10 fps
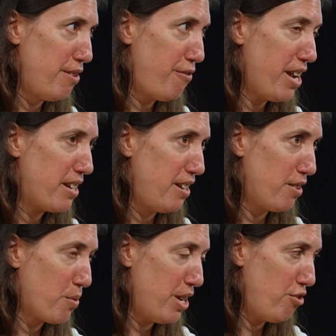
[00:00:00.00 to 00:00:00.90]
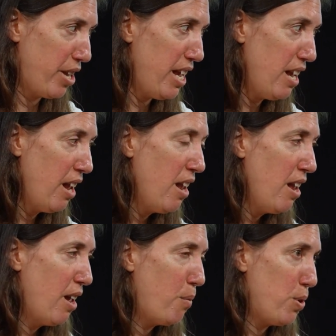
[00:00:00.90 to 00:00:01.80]
infected is quite tricky.
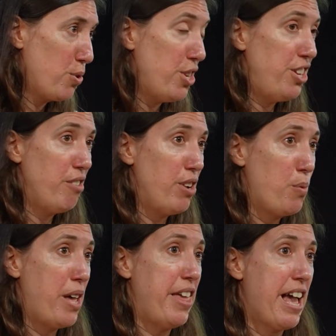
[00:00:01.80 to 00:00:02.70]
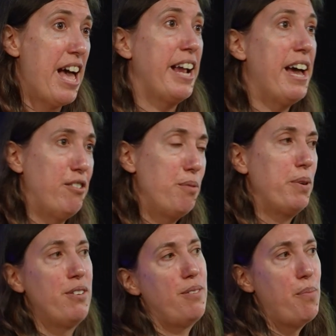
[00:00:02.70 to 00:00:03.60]
We also don't know where they hang out
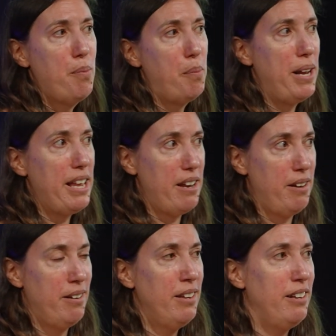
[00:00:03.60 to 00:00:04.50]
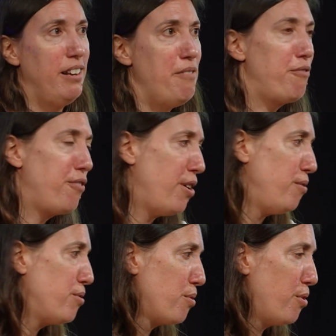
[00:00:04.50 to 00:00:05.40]
because they're probably in lymph
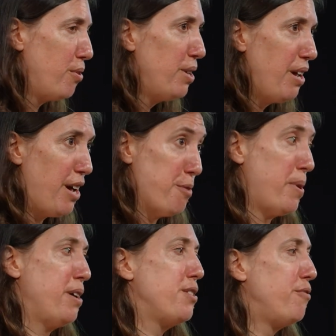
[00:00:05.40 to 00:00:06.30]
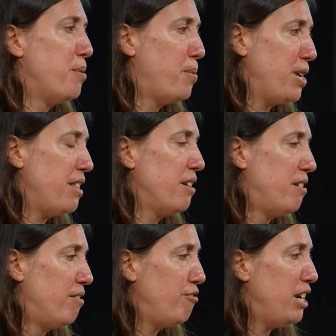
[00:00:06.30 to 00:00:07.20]
nodes or other parts of the body that
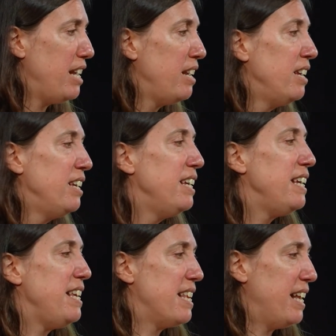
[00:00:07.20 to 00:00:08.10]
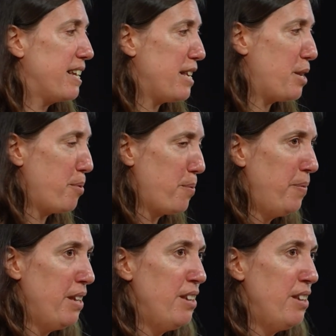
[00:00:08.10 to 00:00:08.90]
aren't really easily accessible.